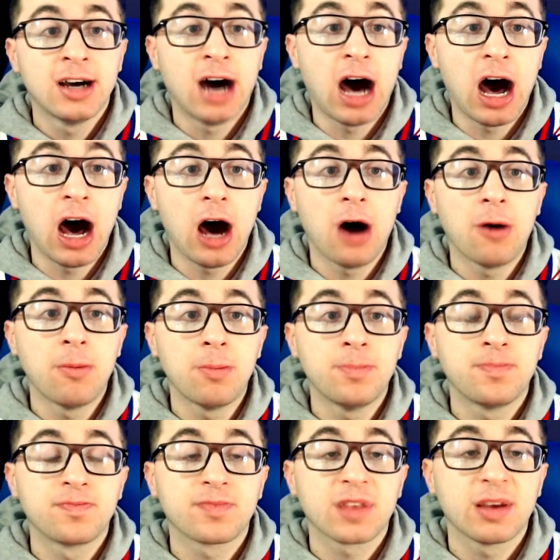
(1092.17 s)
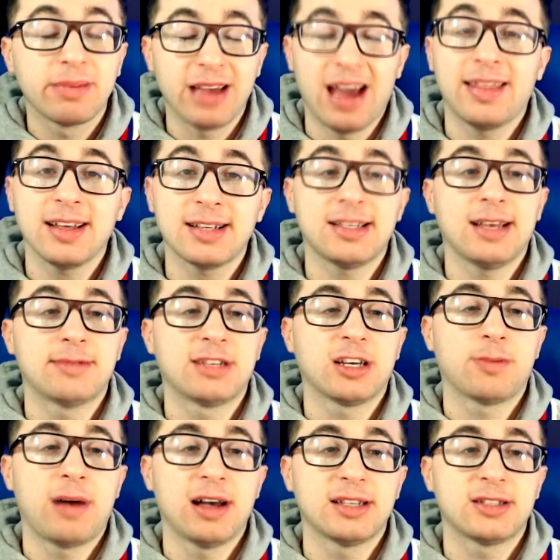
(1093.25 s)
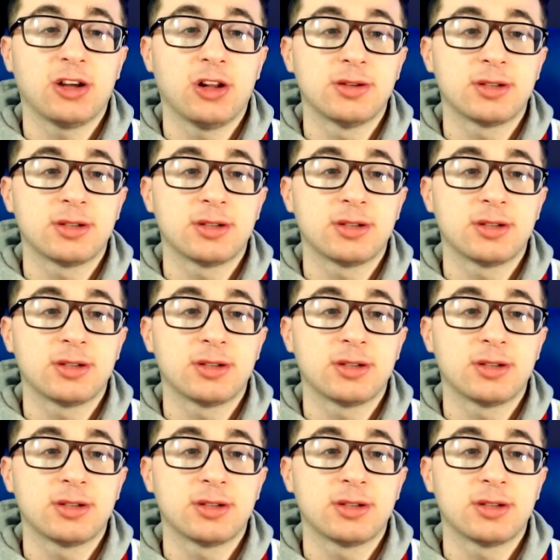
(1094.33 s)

But yeah, I think CMC could probably steal